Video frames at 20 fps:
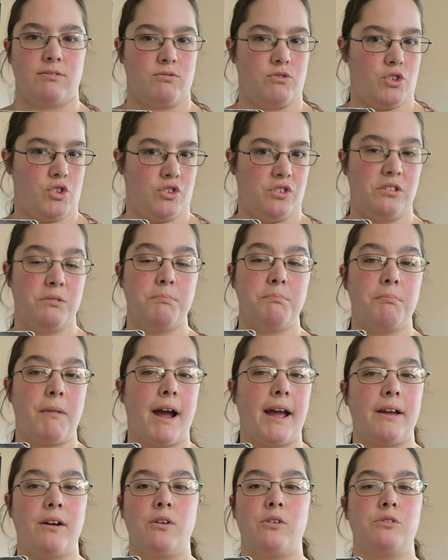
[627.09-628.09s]
Just
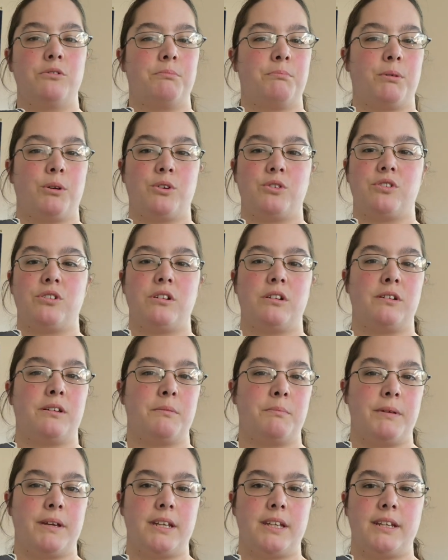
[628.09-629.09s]
my own personal
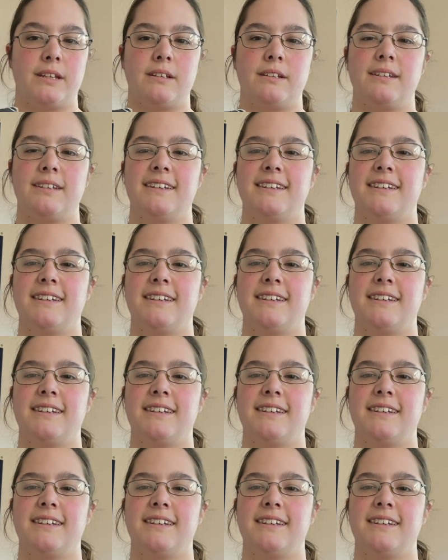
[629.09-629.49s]
opinion.